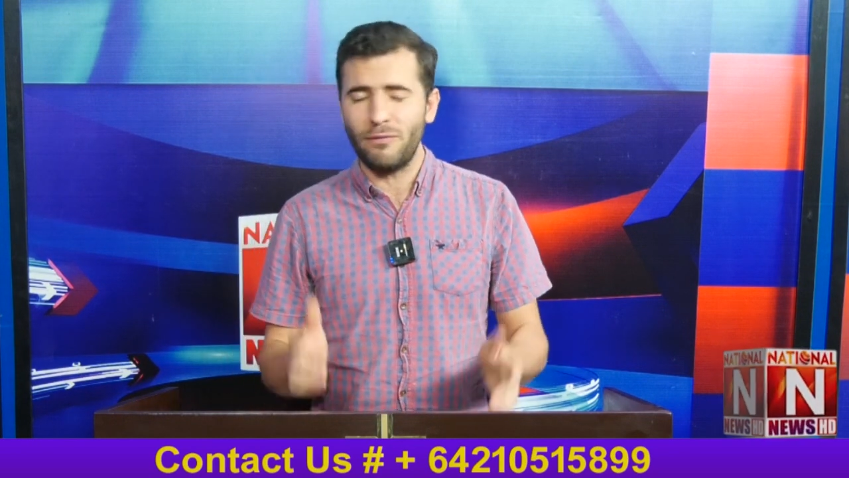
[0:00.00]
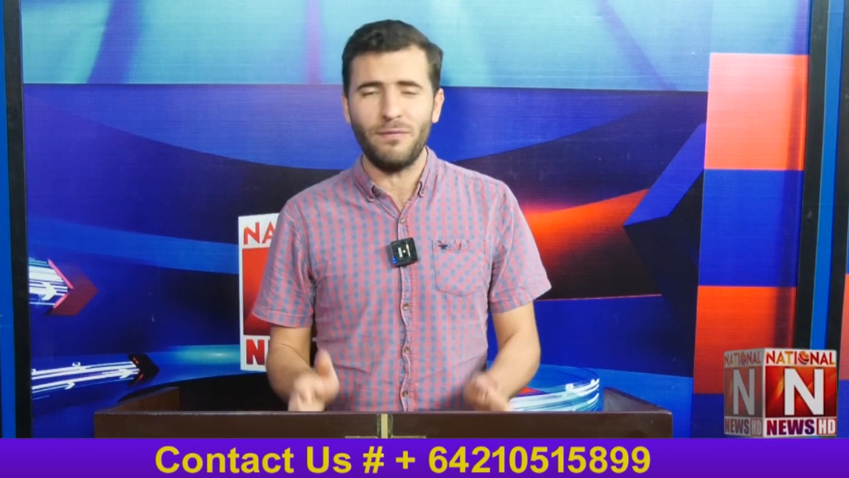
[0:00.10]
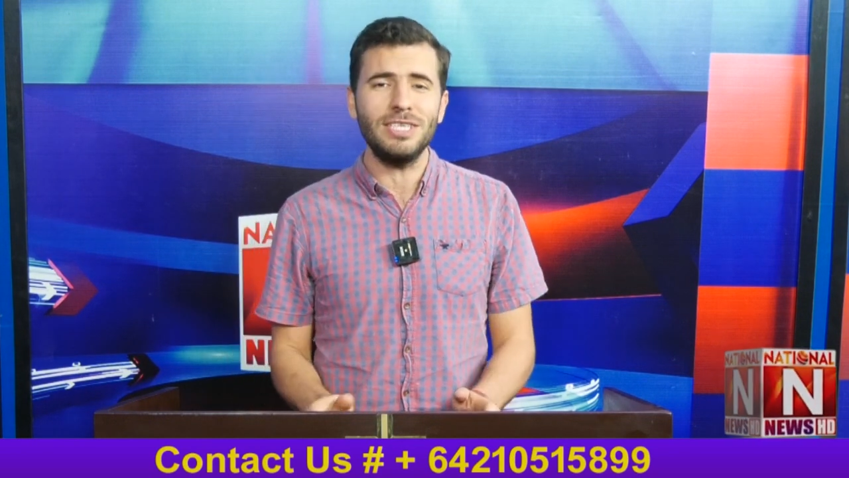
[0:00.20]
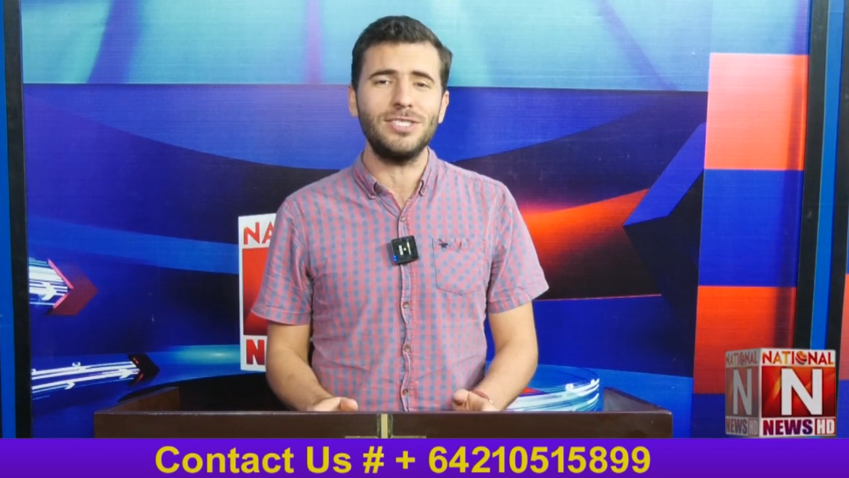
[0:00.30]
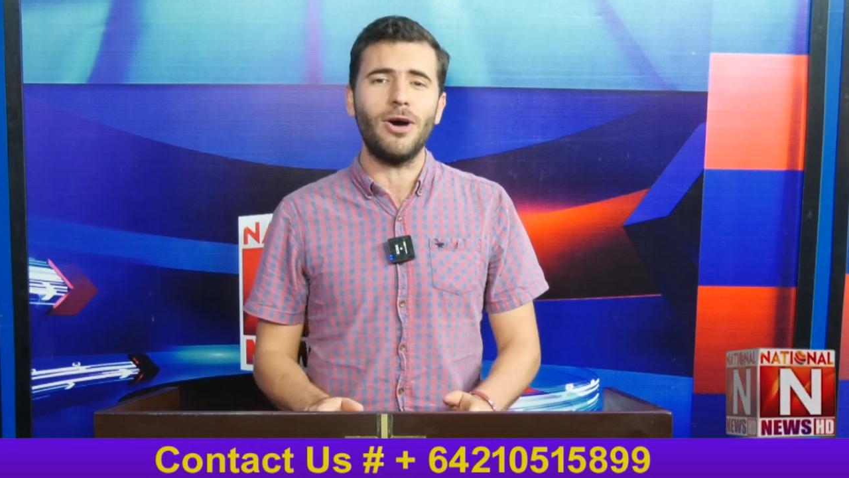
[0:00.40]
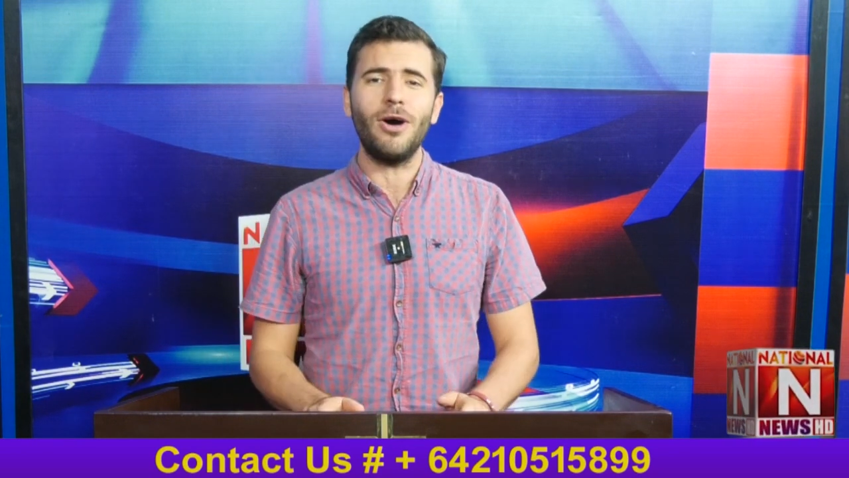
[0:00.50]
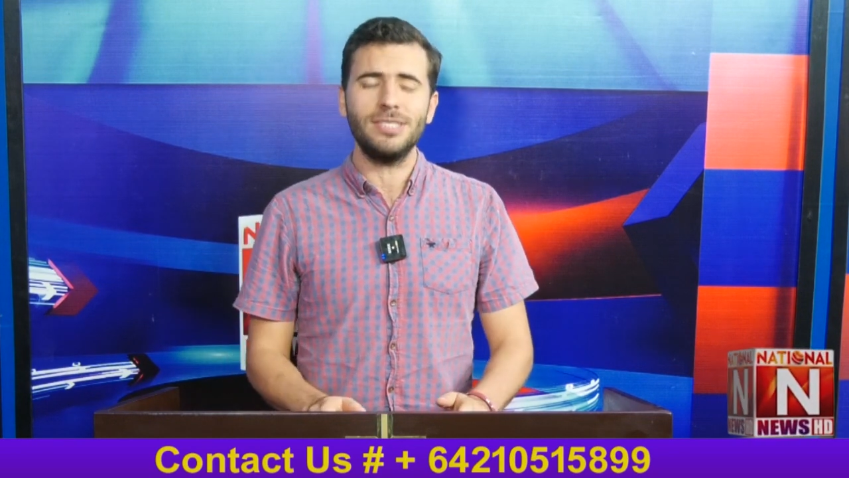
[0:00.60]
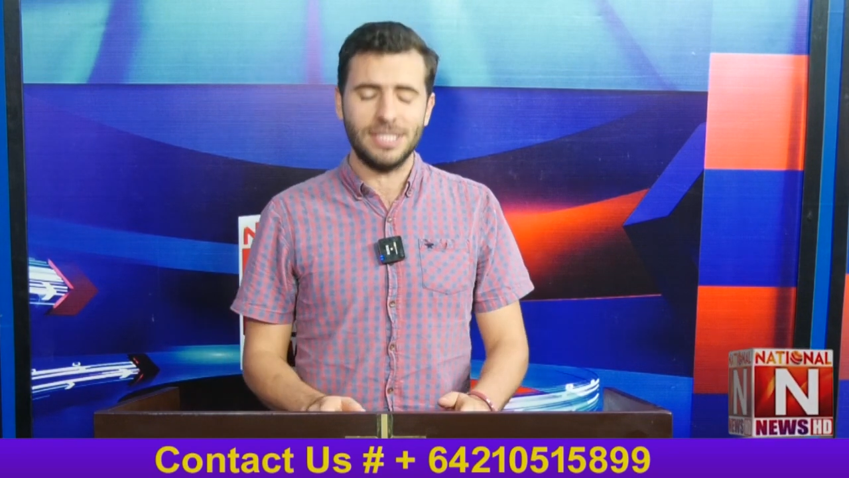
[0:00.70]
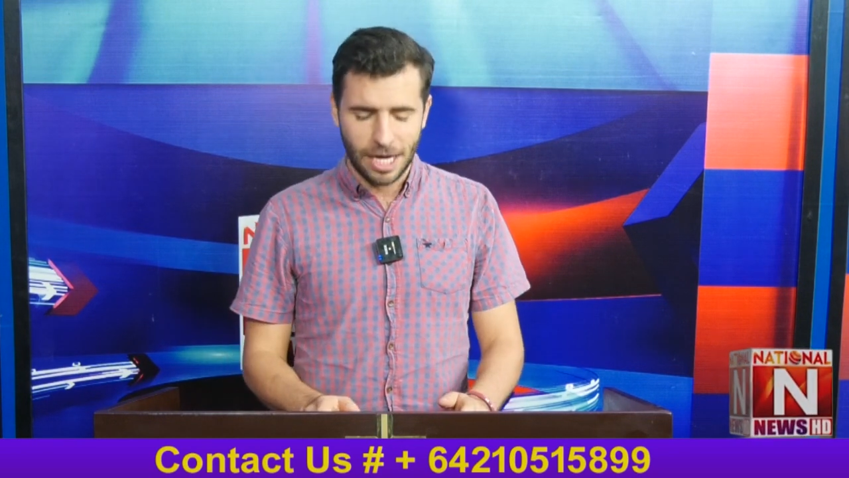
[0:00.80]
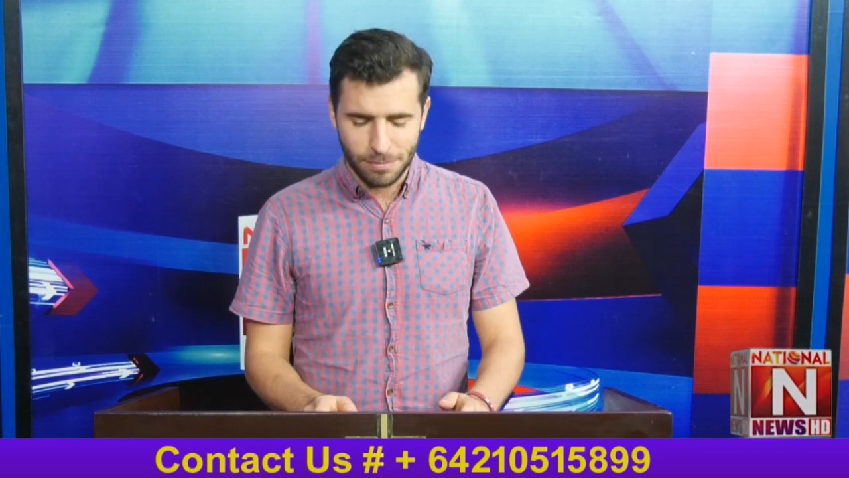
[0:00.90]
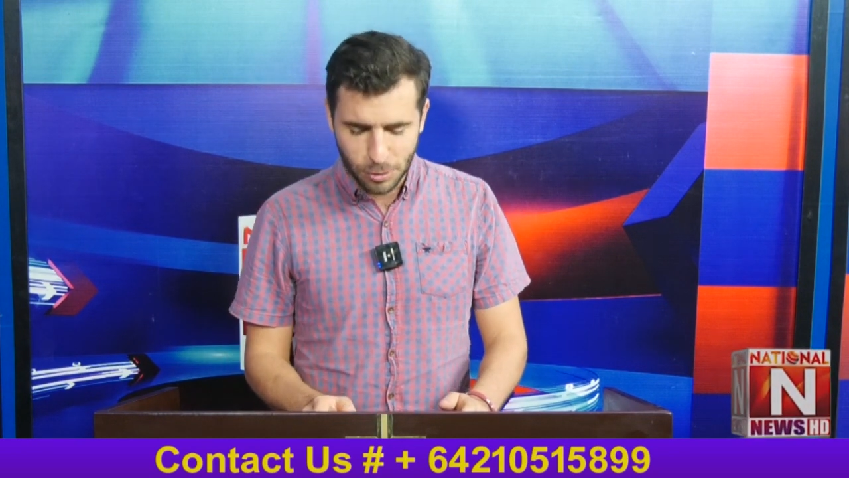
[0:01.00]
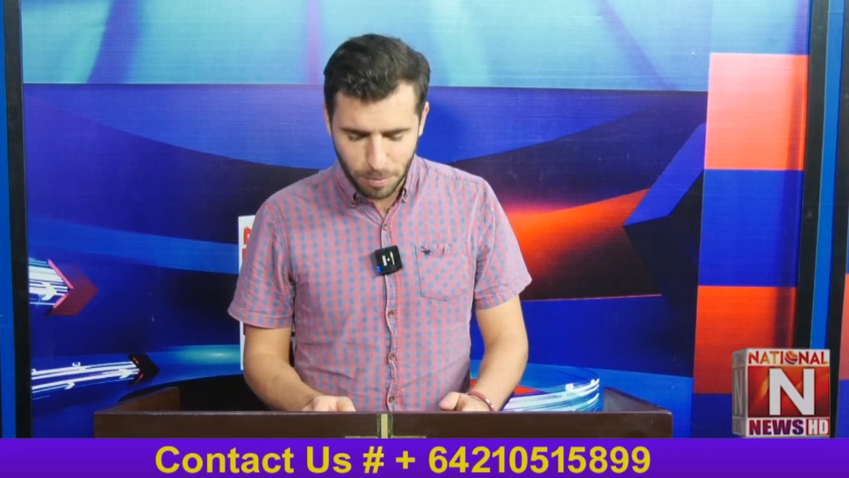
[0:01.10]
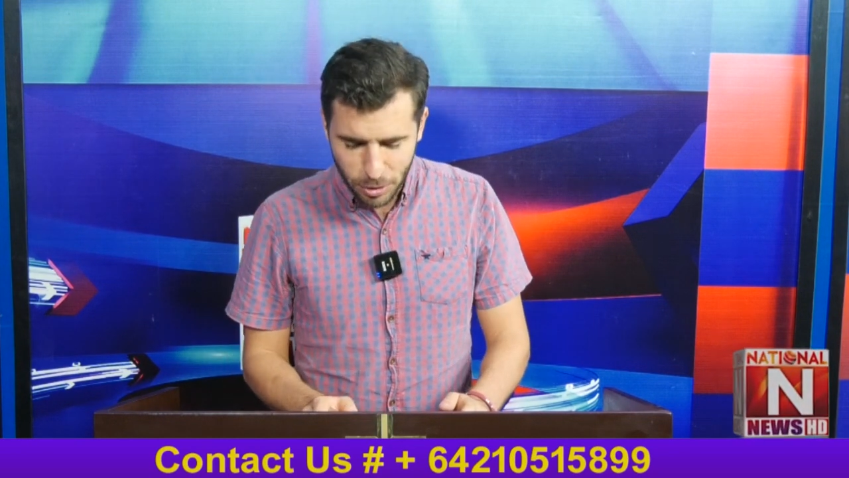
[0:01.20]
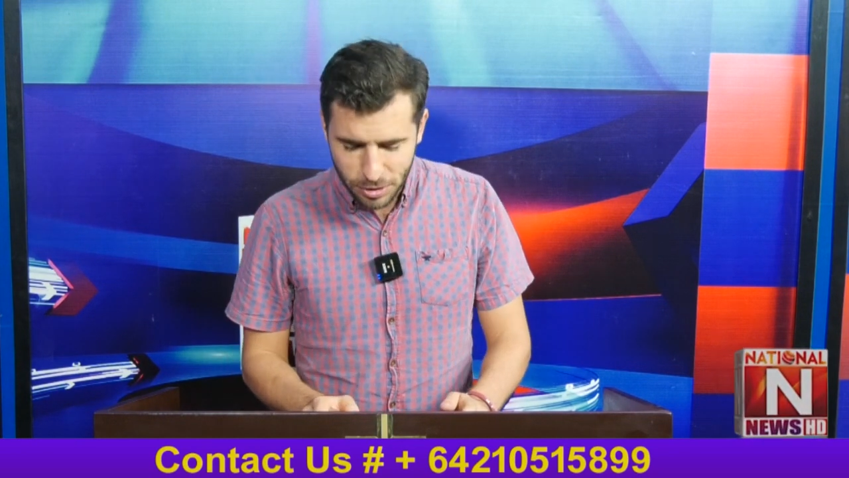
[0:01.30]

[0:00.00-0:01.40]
you faced hard times or